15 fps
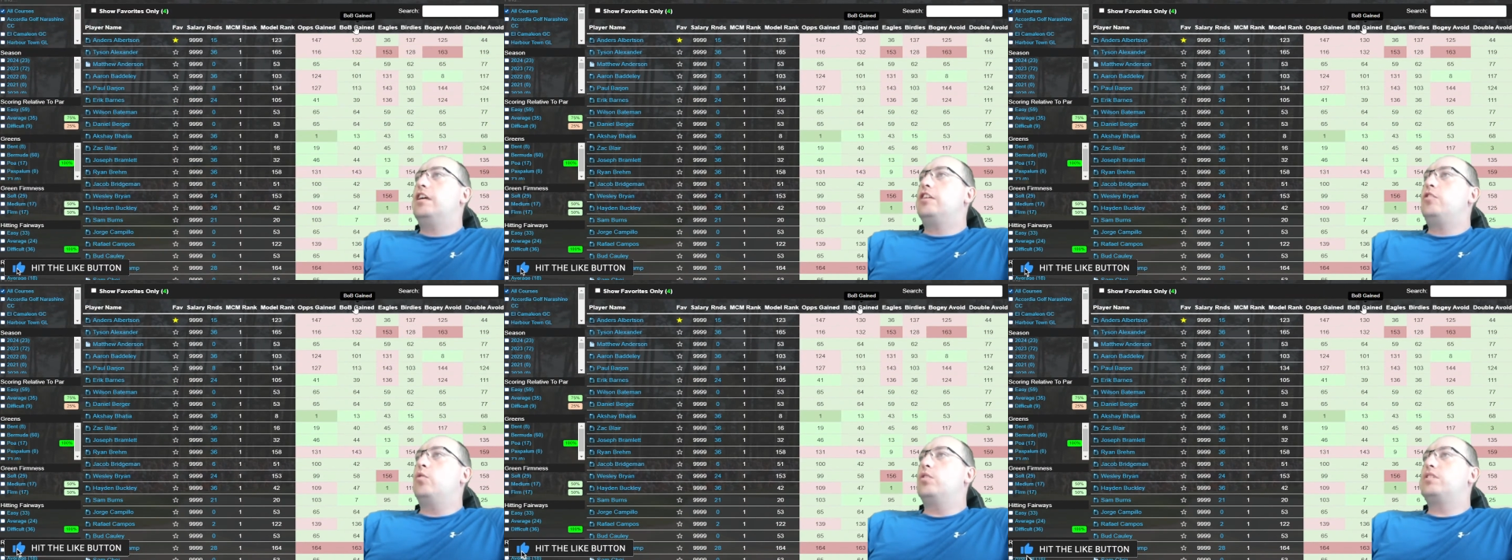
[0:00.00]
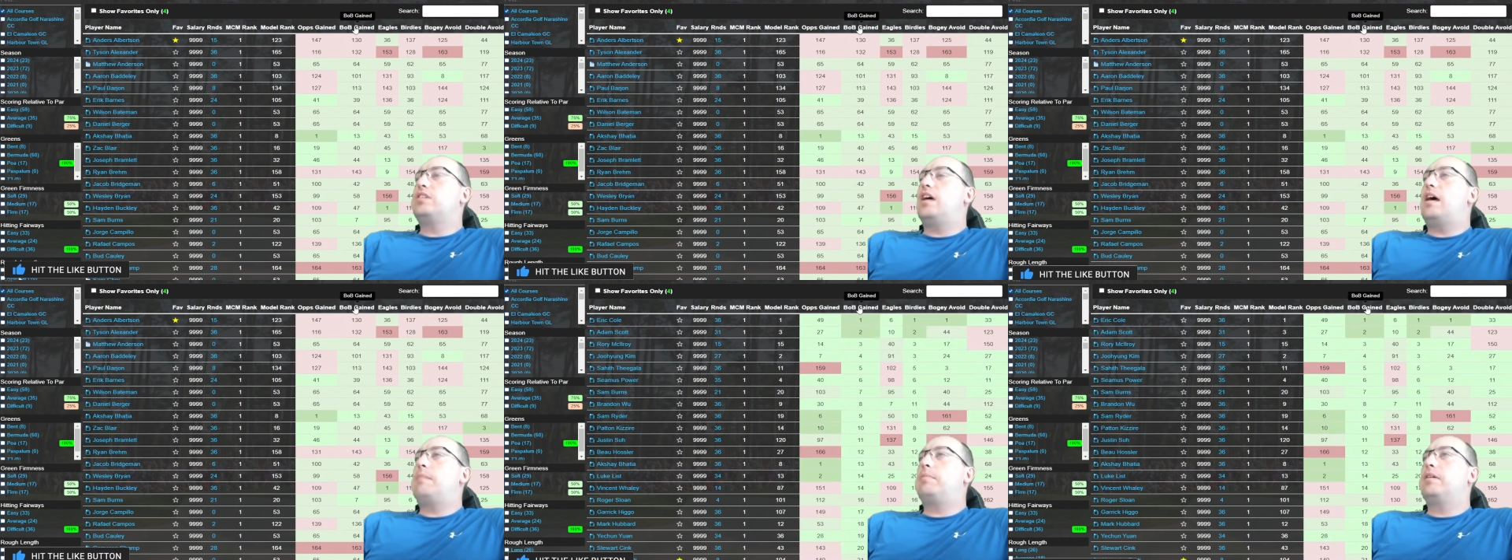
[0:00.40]
your
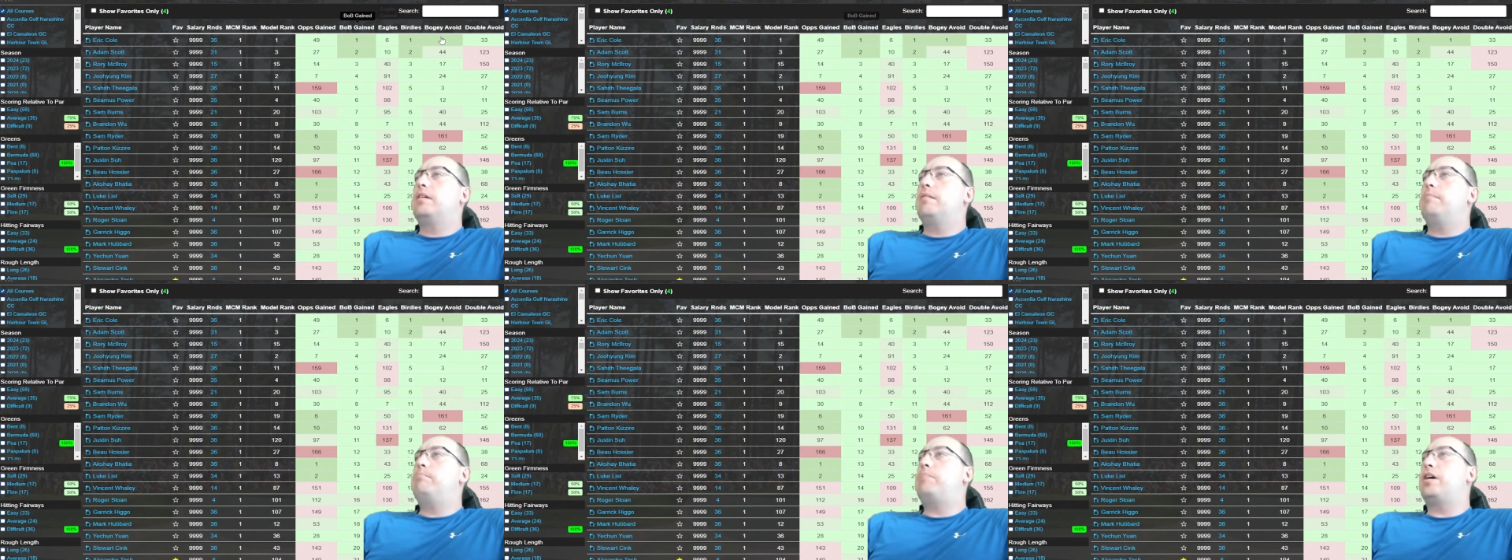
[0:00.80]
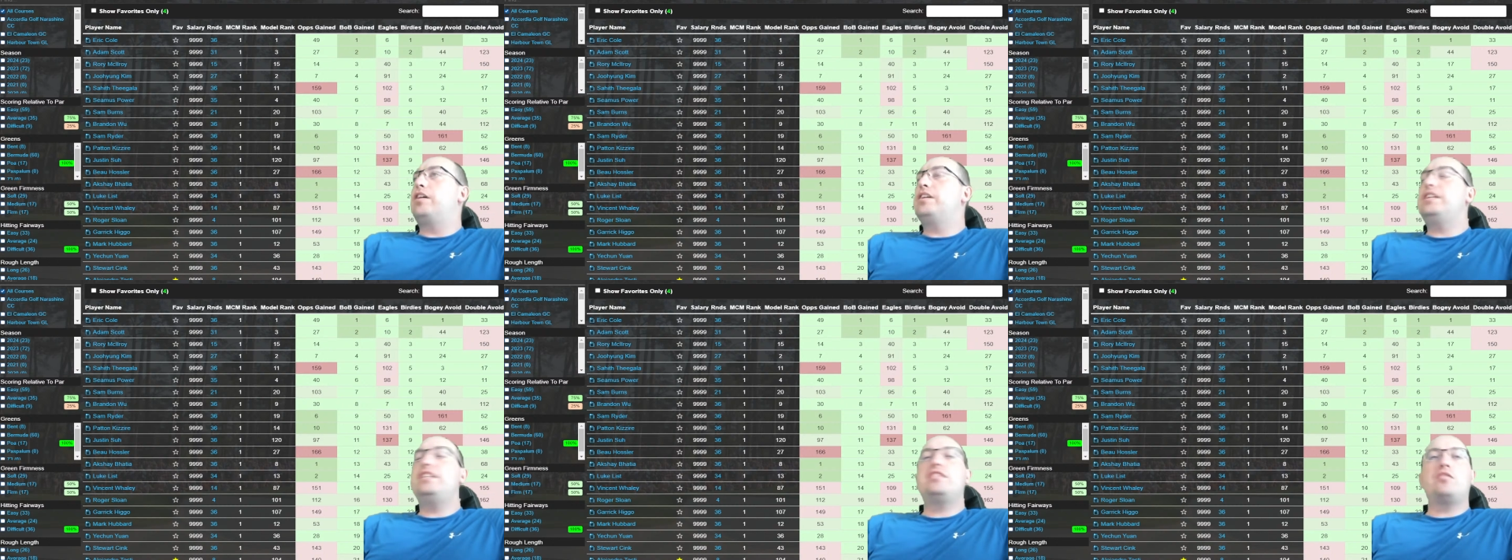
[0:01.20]
top
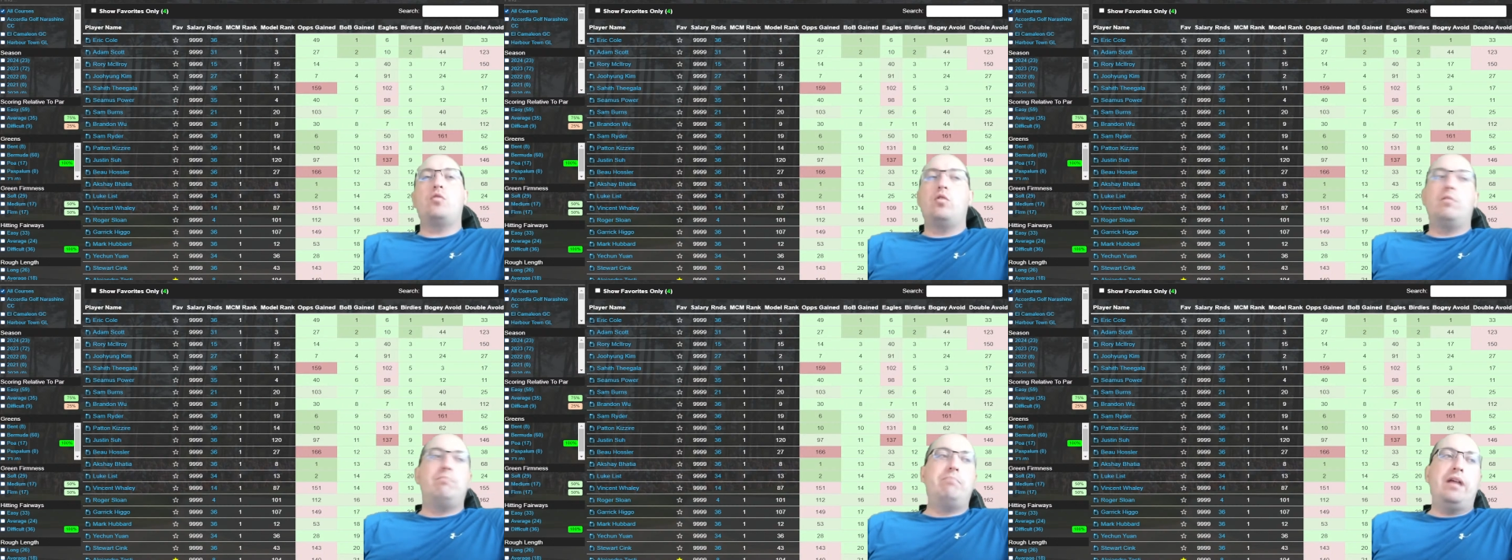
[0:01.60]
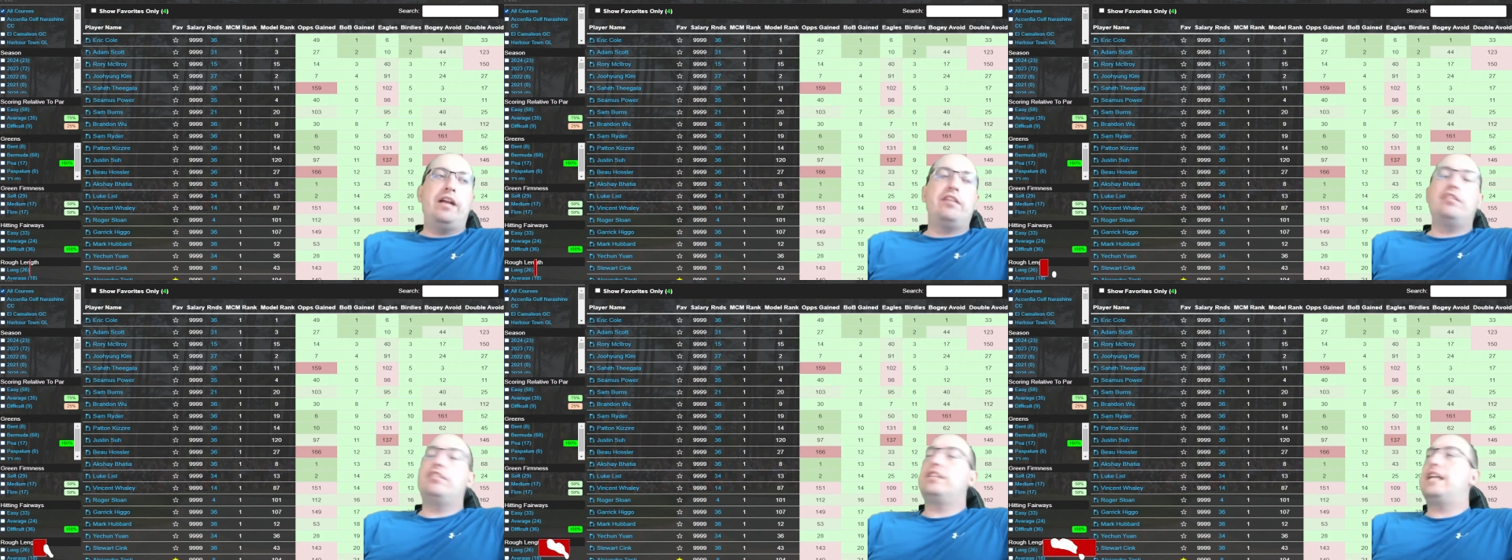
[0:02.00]
birdies or
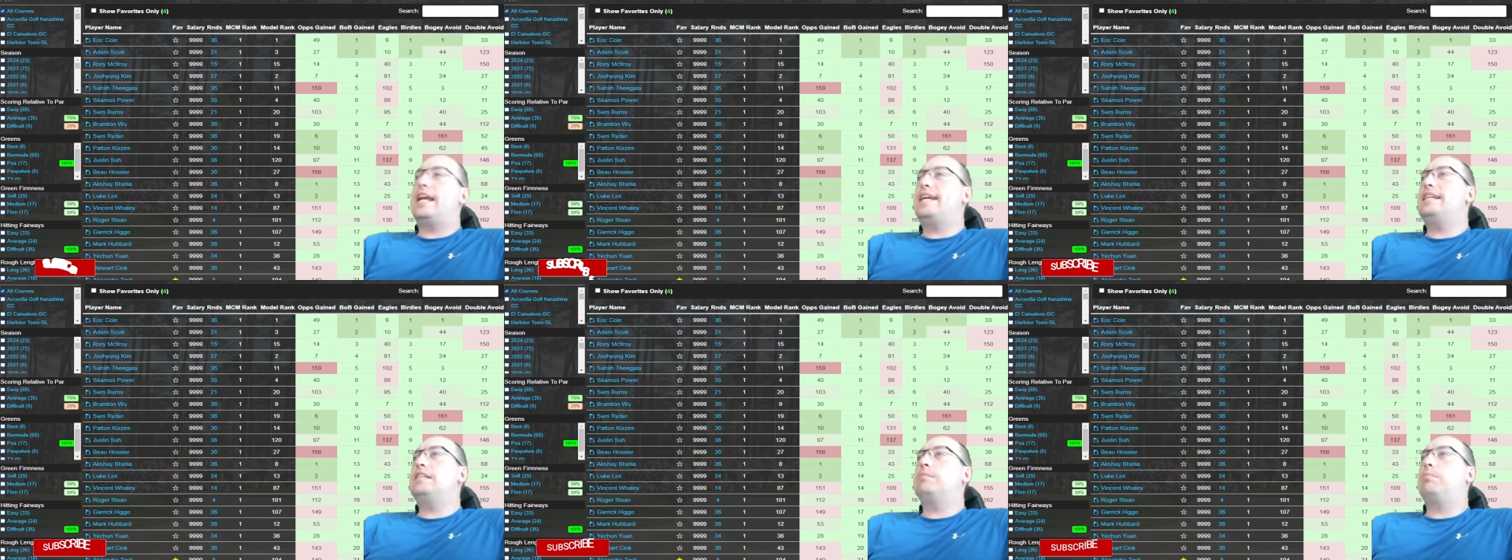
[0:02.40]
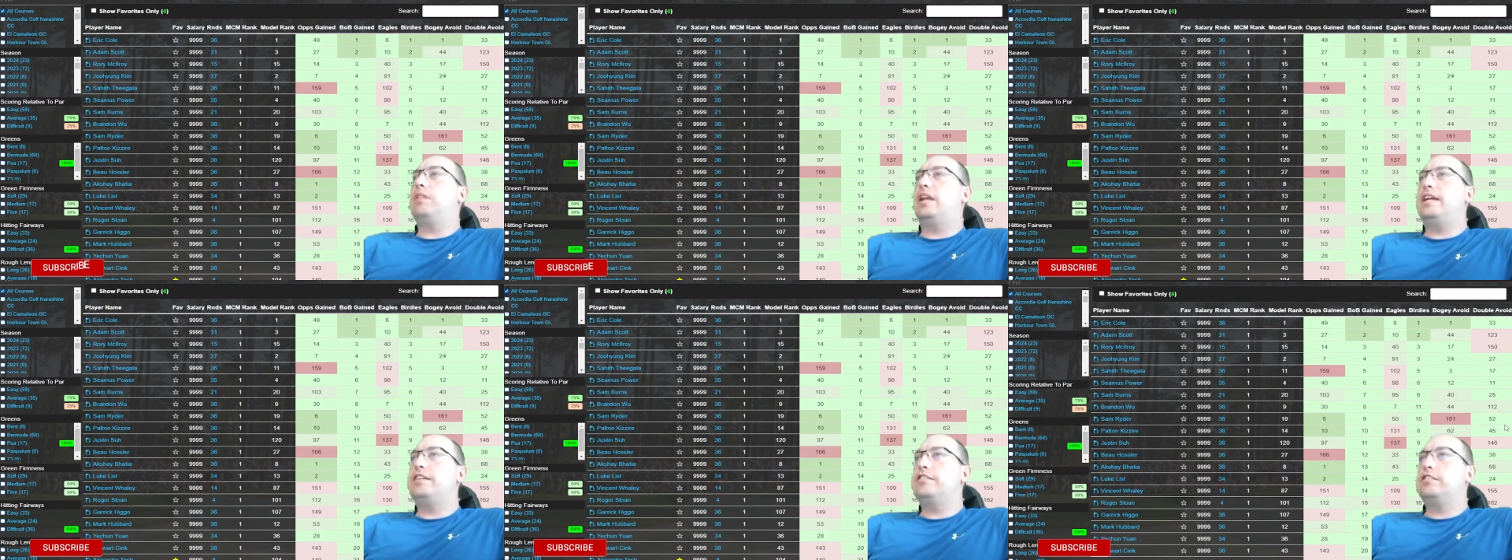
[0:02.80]
better gained
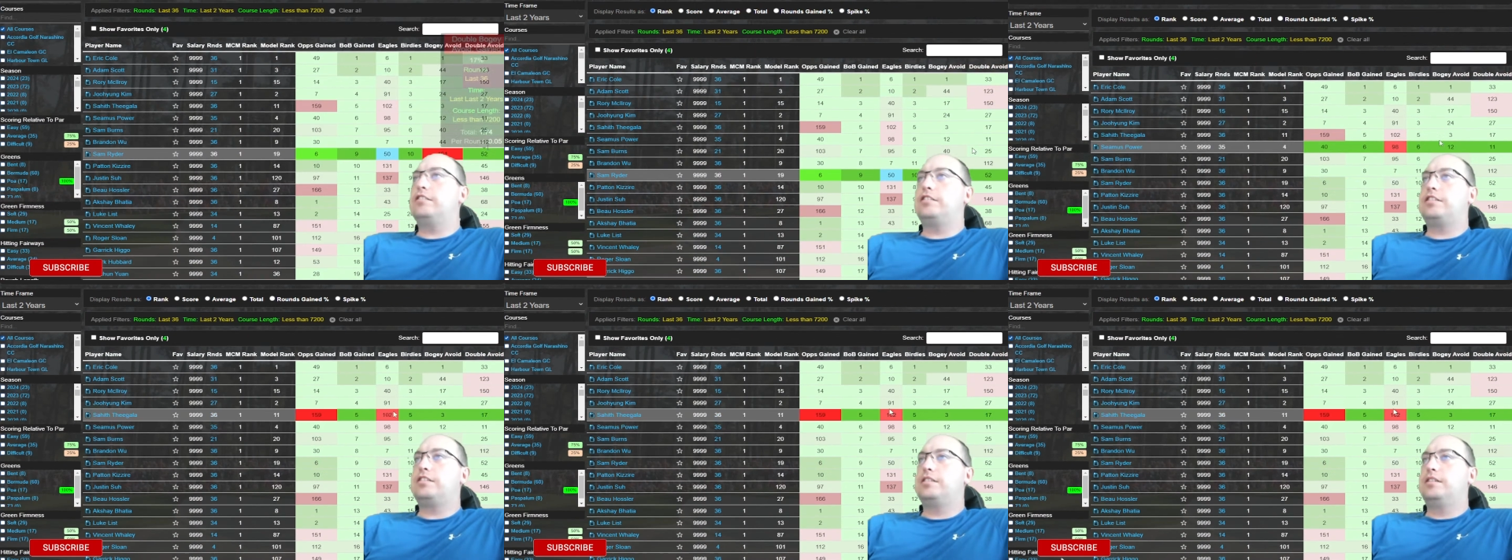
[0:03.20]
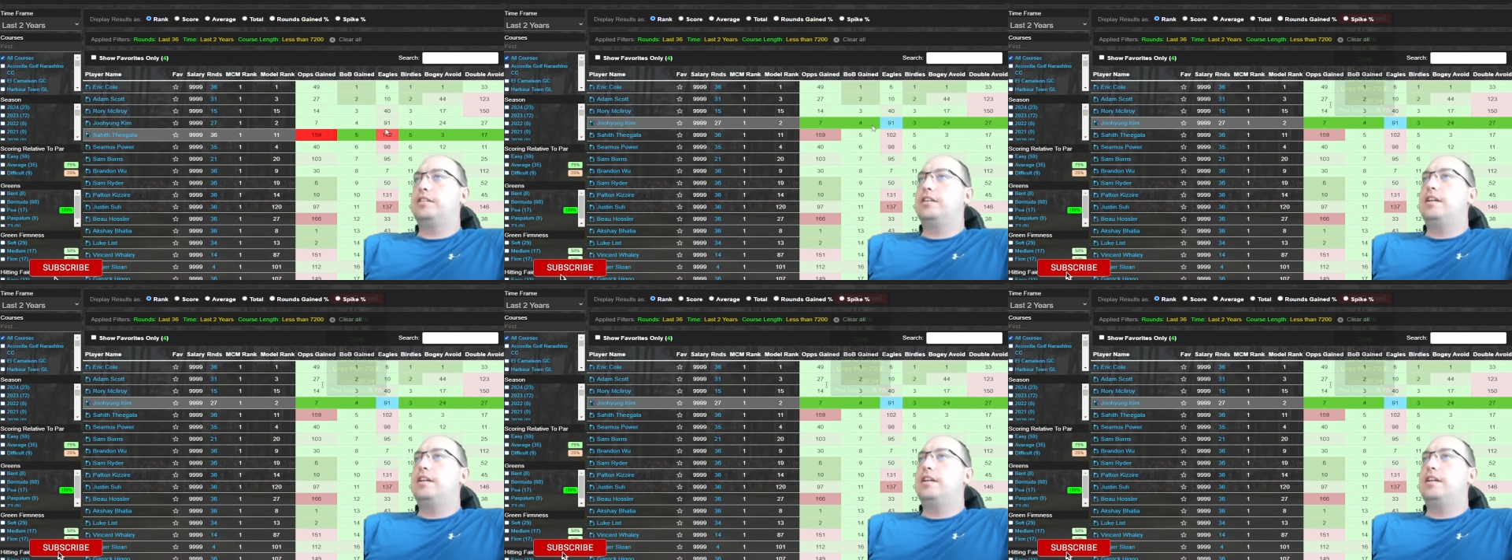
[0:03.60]
players: